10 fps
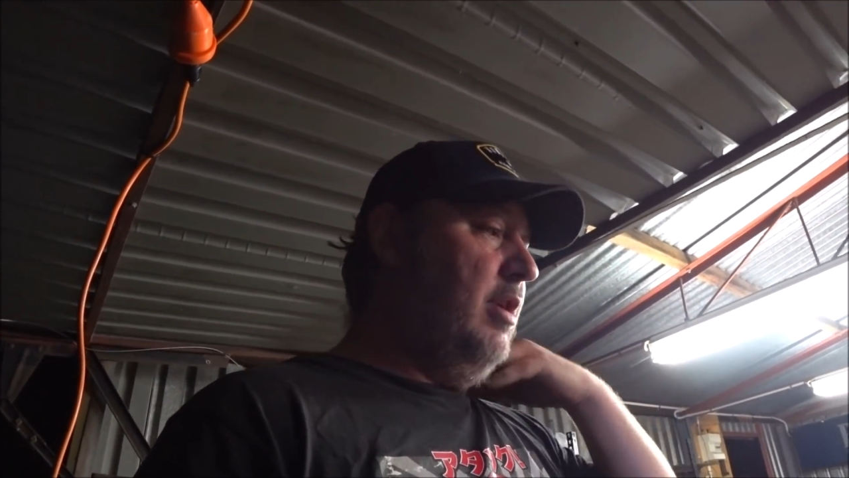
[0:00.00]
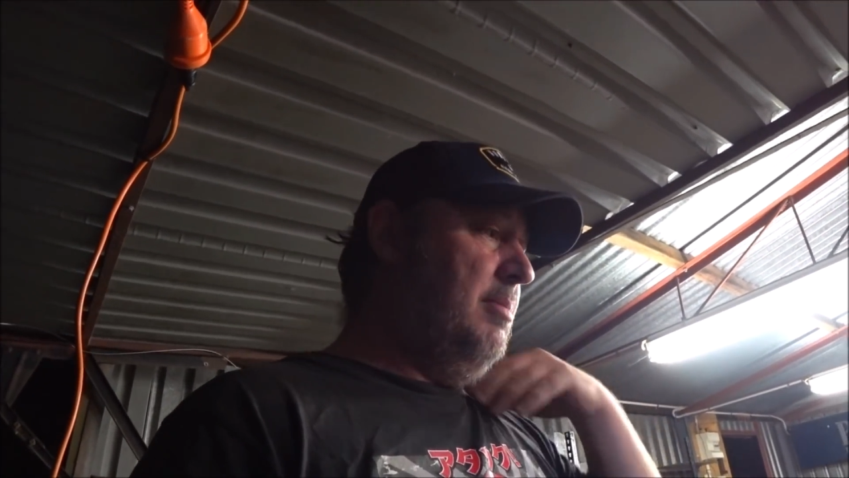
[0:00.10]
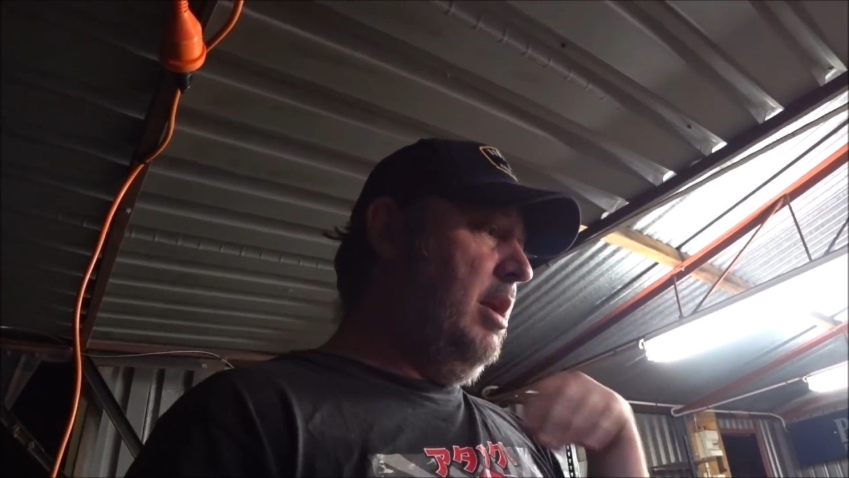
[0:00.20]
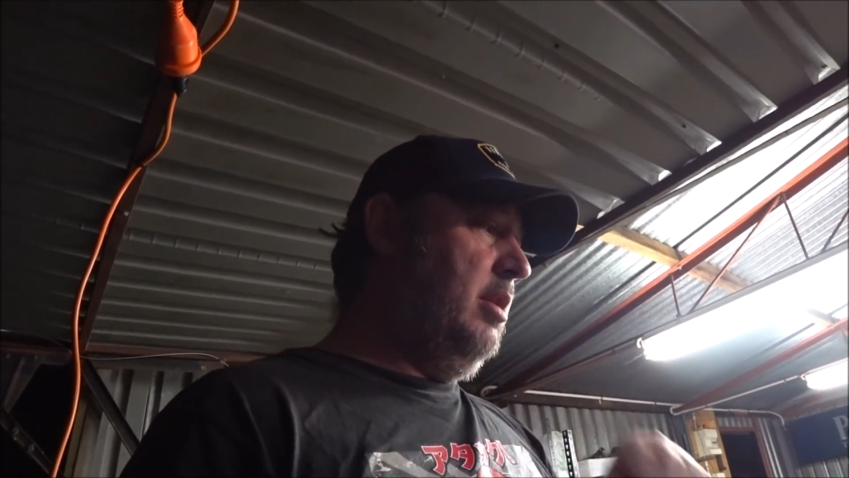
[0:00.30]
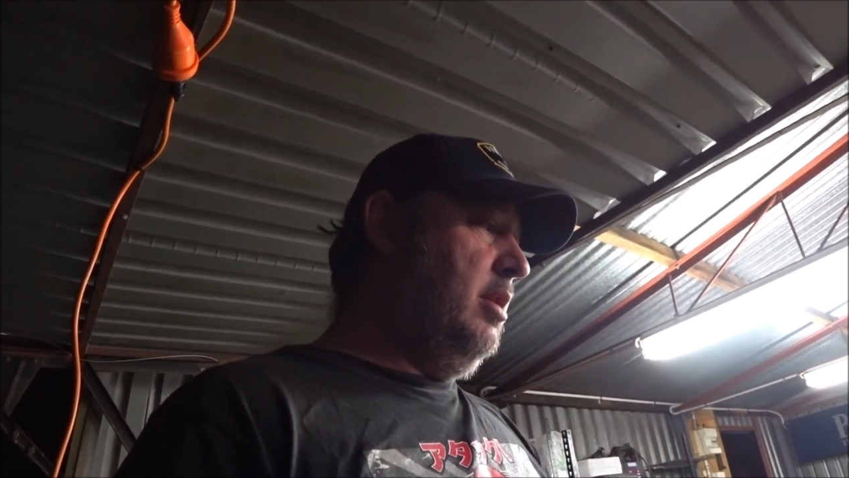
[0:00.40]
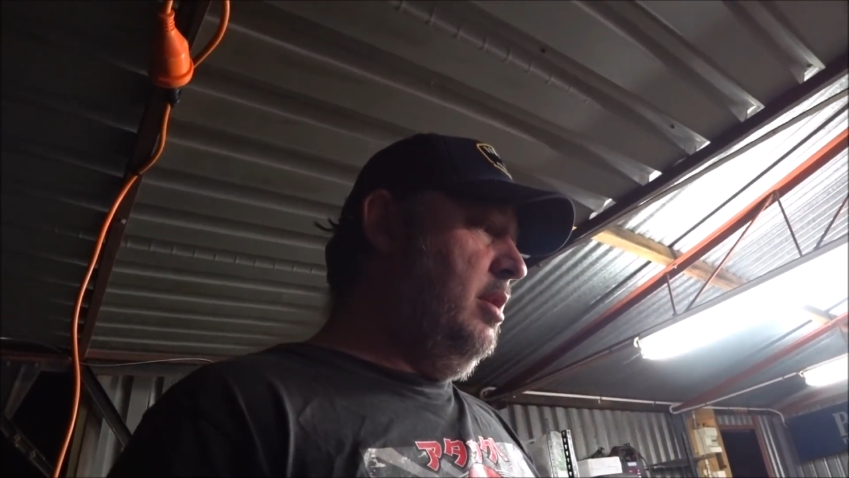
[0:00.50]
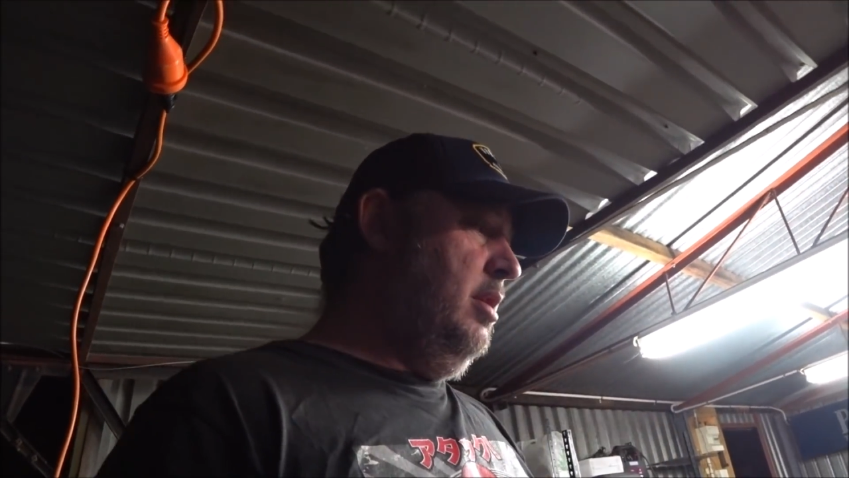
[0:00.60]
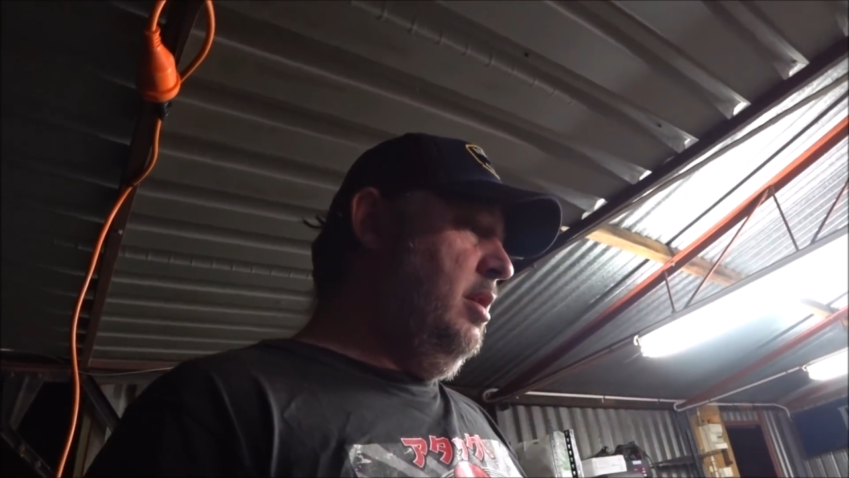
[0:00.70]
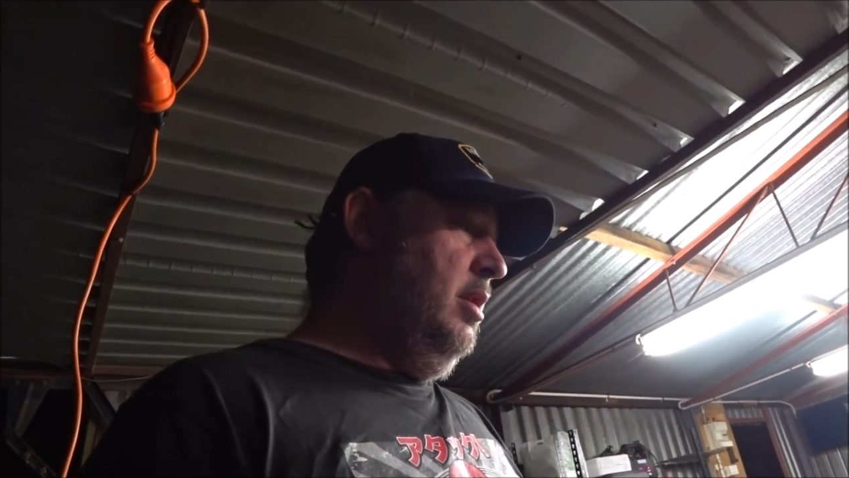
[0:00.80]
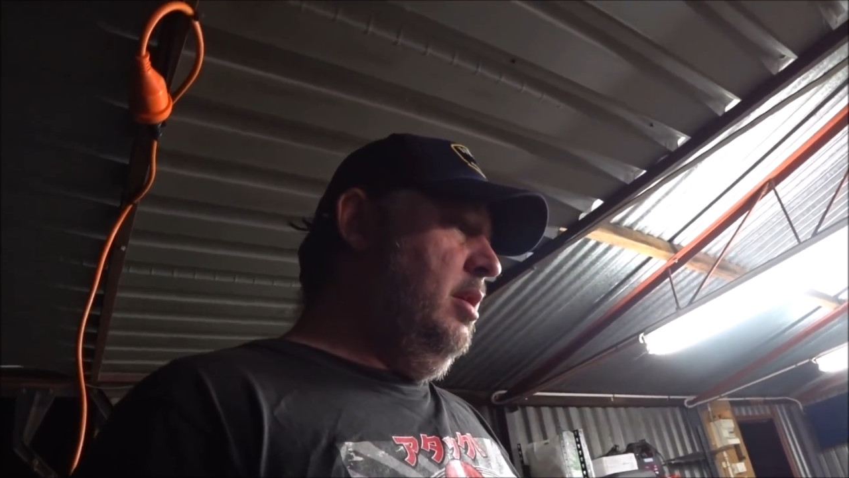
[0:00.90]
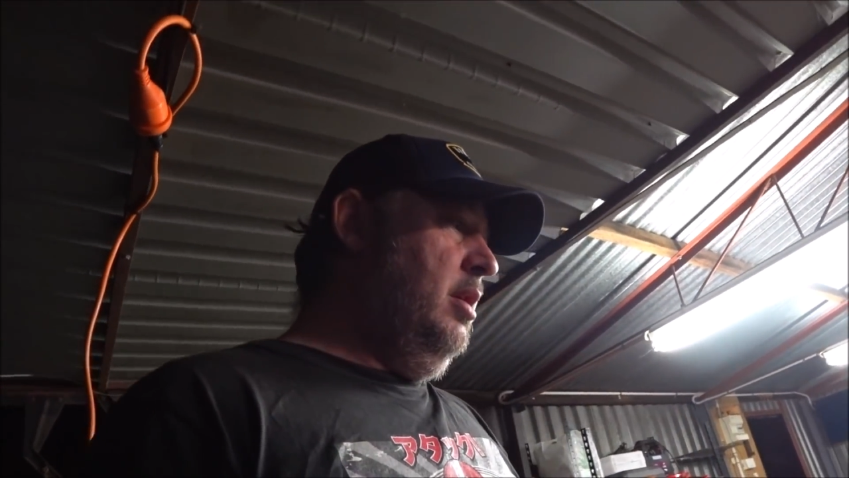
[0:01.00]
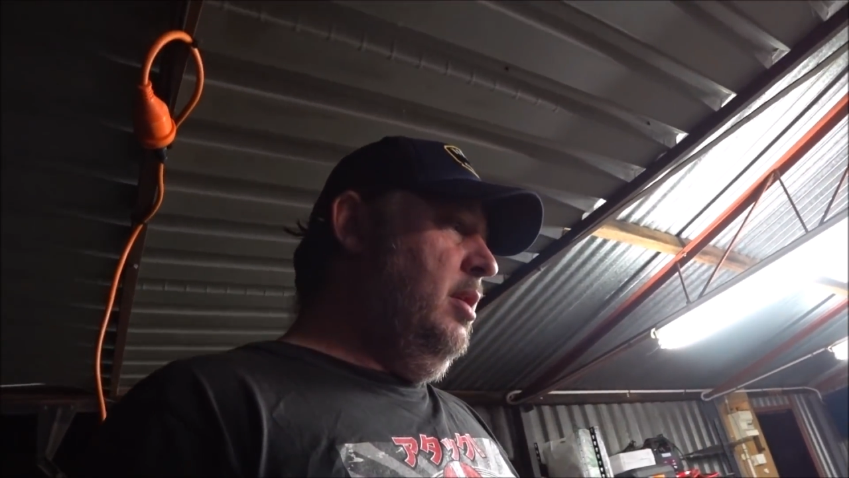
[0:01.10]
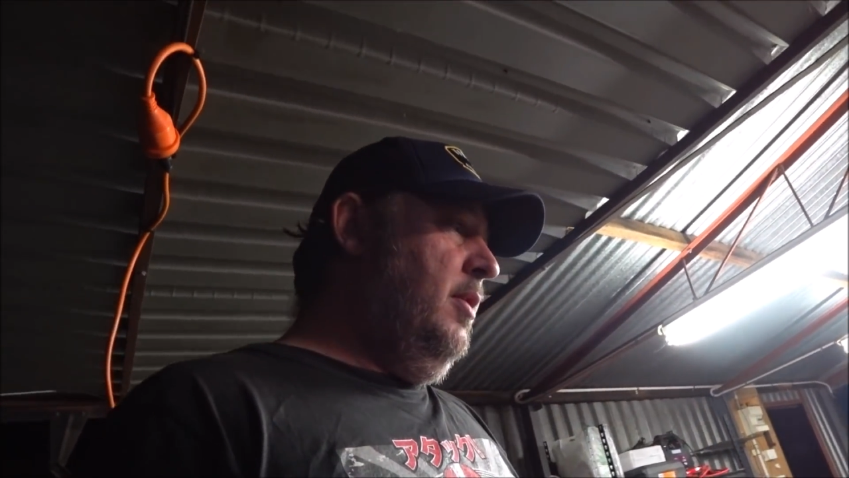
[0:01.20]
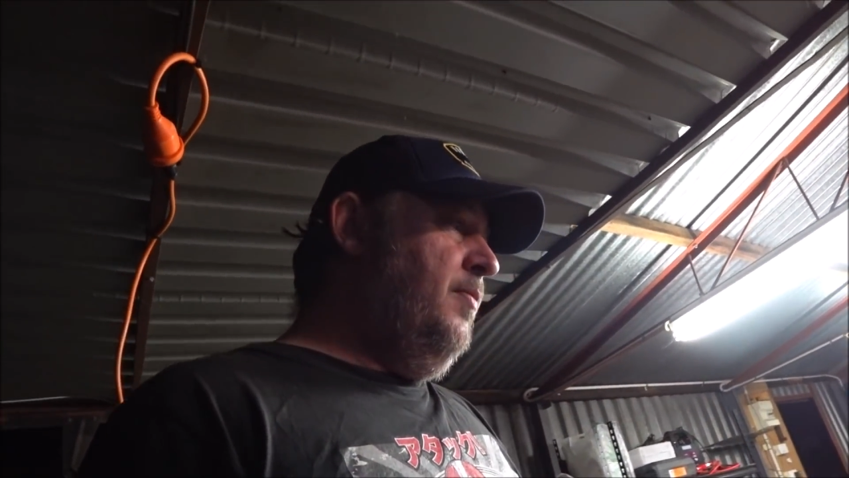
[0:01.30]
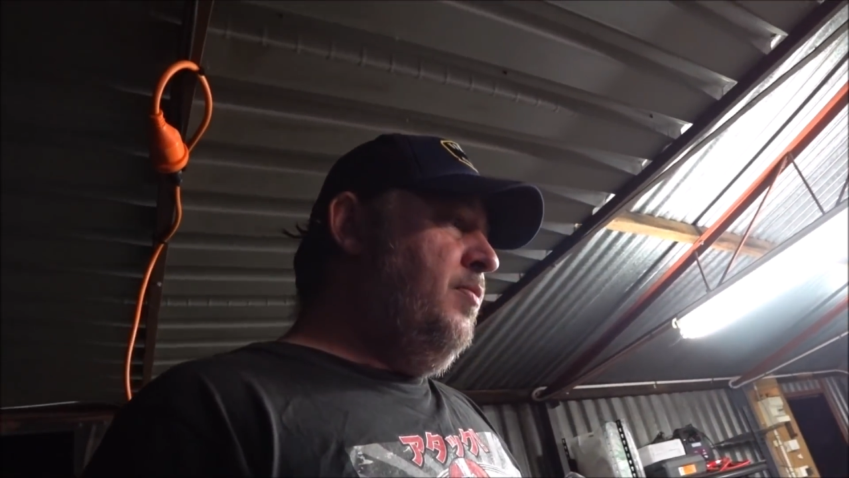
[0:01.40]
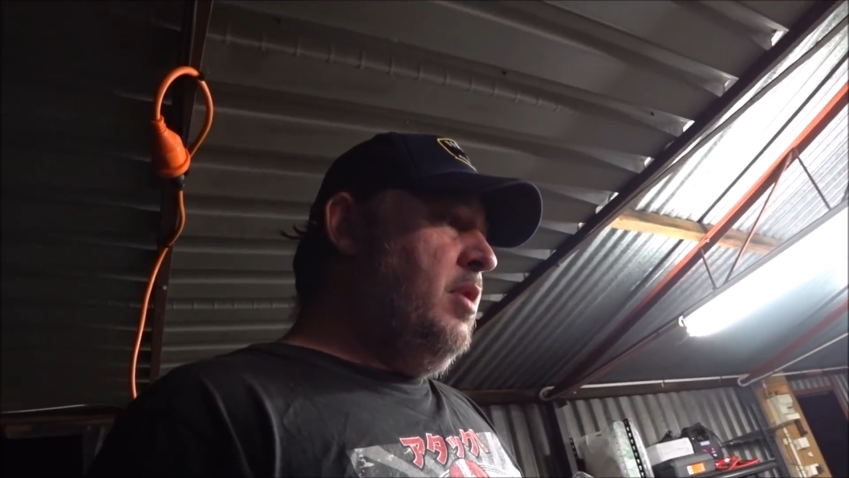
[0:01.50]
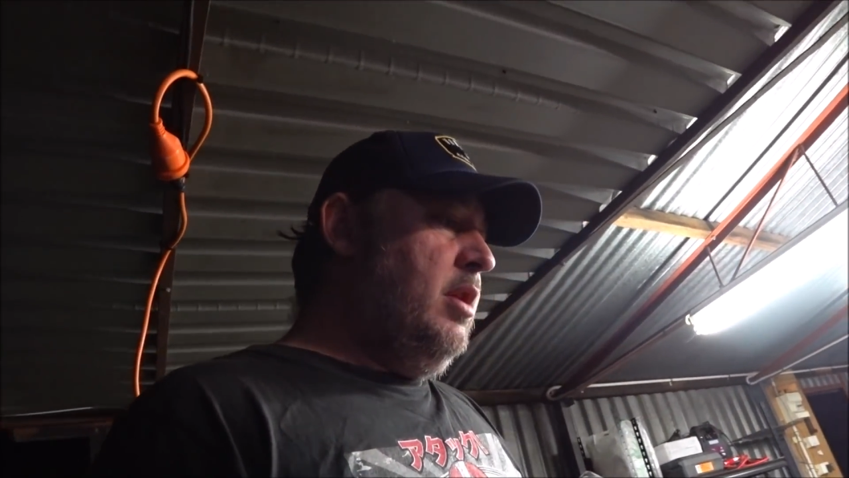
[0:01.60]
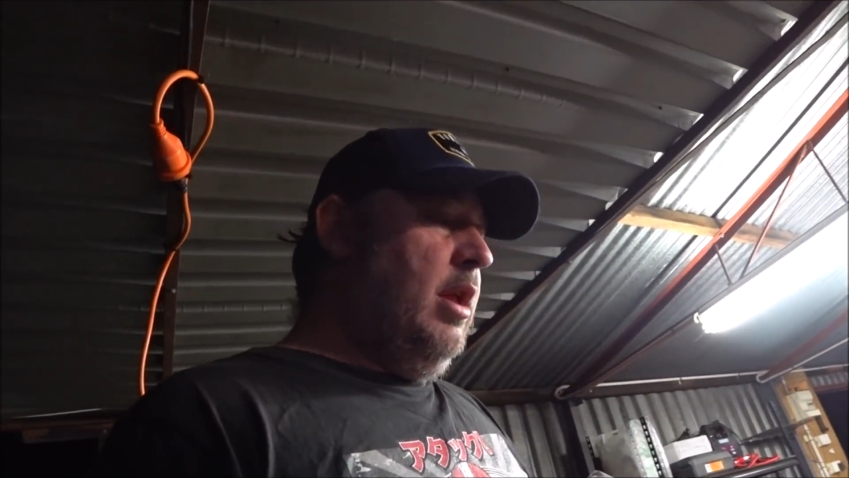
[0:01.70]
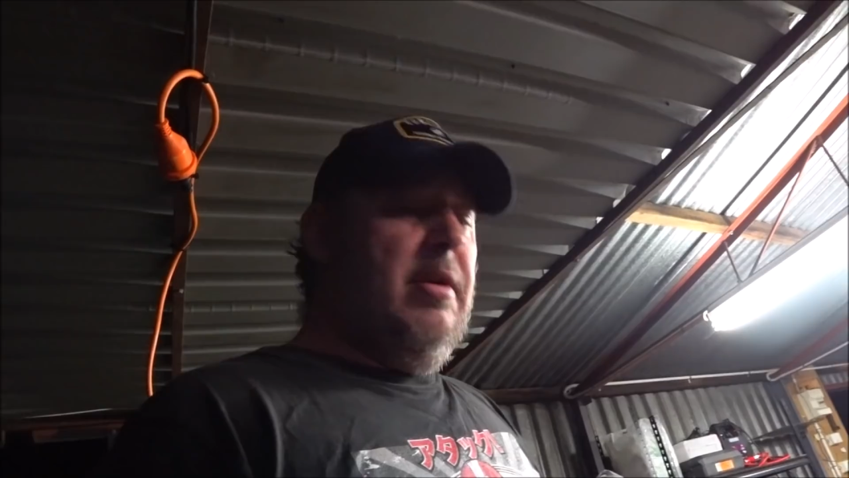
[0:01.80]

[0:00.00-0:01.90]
JapNats, so